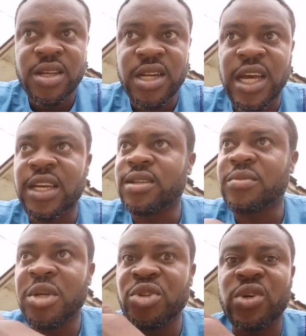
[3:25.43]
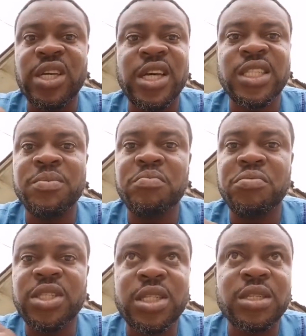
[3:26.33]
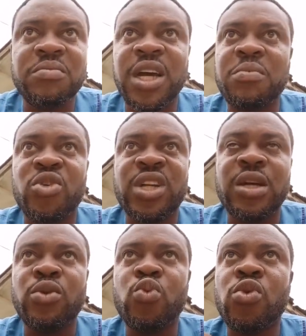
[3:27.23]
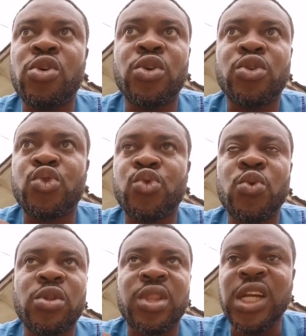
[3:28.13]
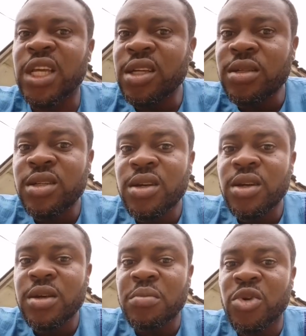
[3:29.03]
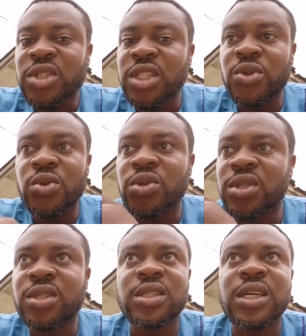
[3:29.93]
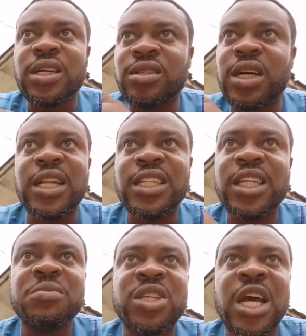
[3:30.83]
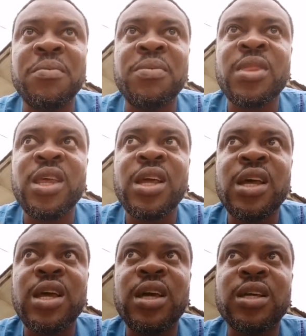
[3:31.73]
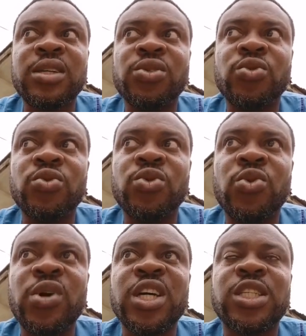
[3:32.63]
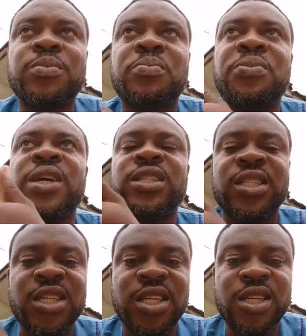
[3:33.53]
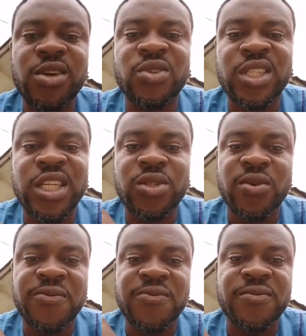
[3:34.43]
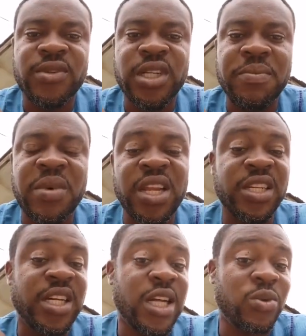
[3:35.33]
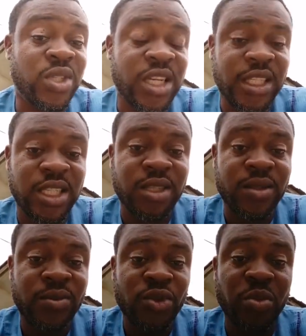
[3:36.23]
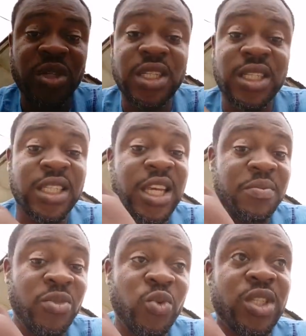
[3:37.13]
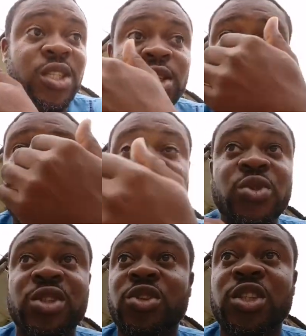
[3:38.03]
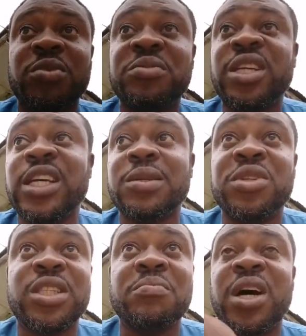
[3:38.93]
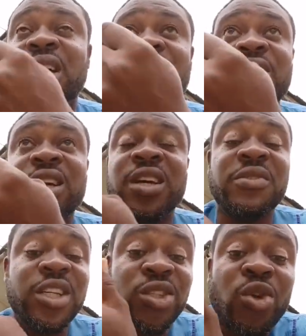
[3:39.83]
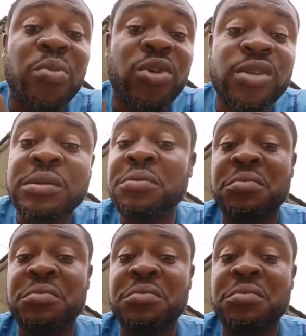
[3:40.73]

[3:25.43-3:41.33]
like maybe you are getting bitten by more than one or two or three mosquitoes at the same time, you don't expect the onset of the malaria that will set in to be the same with somebody who is just maybe getting bitten by a very stubborn